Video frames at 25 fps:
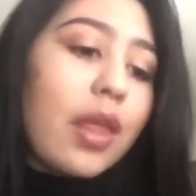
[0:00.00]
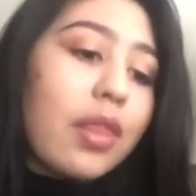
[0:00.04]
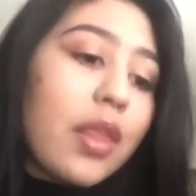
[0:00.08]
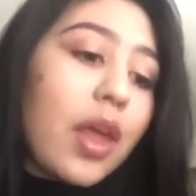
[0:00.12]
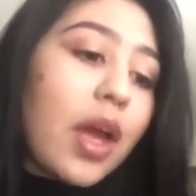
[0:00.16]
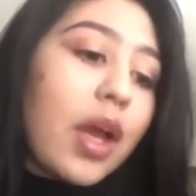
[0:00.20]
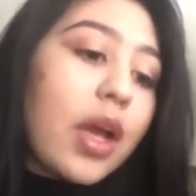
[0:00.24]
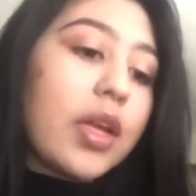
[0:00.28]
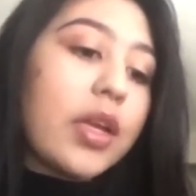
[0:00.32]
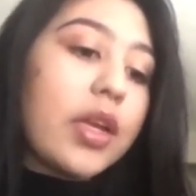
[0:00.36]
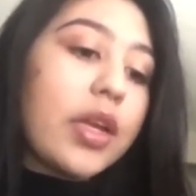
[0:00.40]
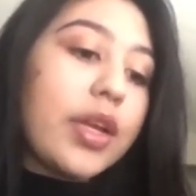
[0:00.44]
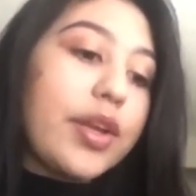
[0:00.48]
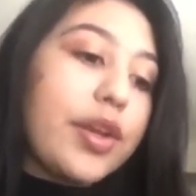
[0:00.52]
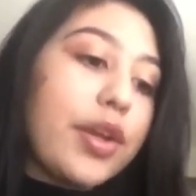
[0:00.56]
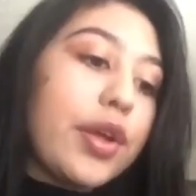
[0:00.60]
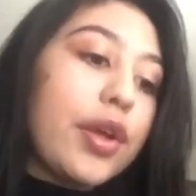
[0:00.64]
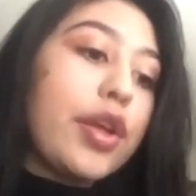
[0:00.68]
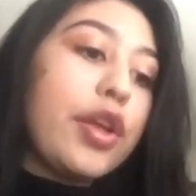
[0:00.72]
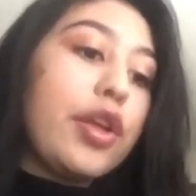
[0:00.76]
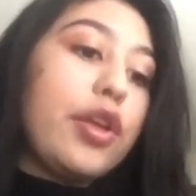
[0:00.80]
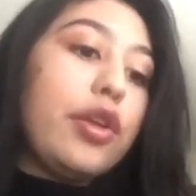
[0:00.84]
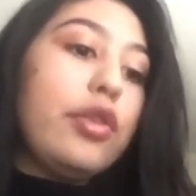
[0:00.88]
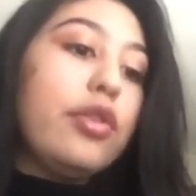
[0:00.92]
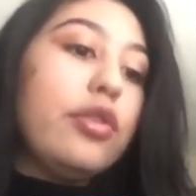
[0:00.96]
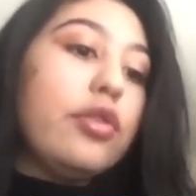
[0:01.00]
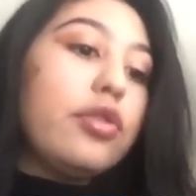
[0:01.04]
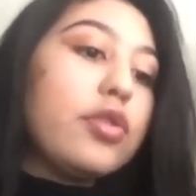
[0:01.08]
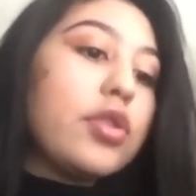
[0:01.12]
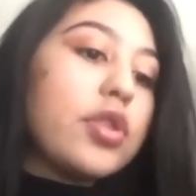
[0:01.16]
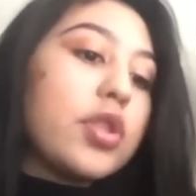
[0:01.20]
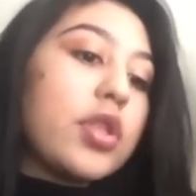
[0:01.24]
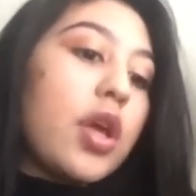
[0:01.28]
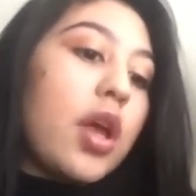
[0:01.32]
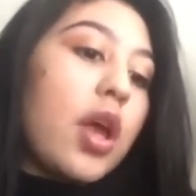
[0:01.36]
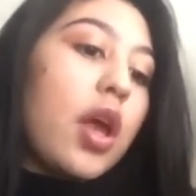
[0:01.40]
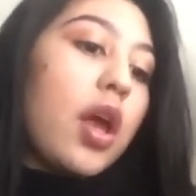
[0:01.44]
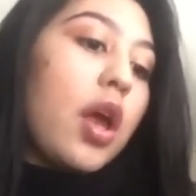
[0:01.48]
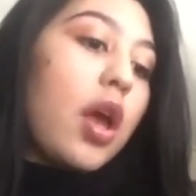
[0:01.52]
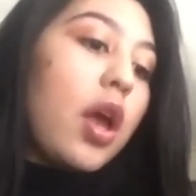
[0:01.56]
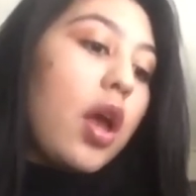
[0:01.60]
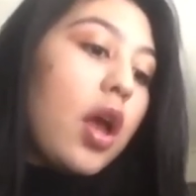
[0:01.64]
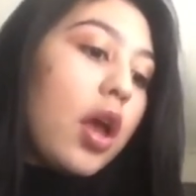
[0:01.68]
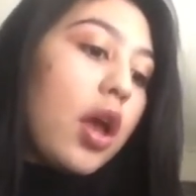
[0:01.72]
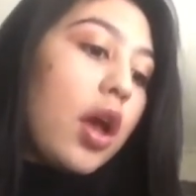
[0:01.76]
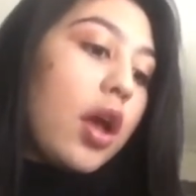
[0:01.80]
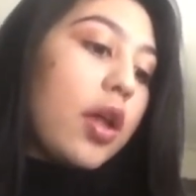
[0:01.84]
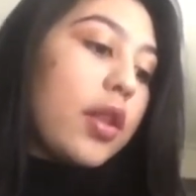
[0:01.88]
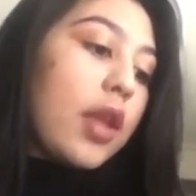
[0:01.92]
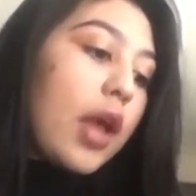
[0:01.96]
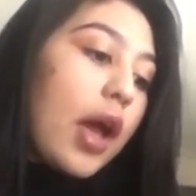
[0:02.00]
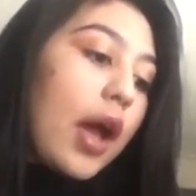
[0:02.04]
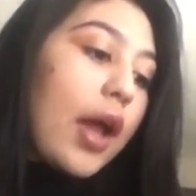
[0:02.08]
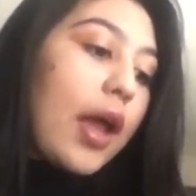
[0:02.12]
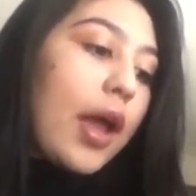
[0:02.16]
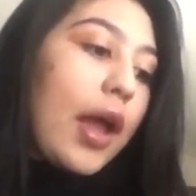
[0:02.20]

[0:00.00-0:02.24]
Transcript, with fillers: that I need to use that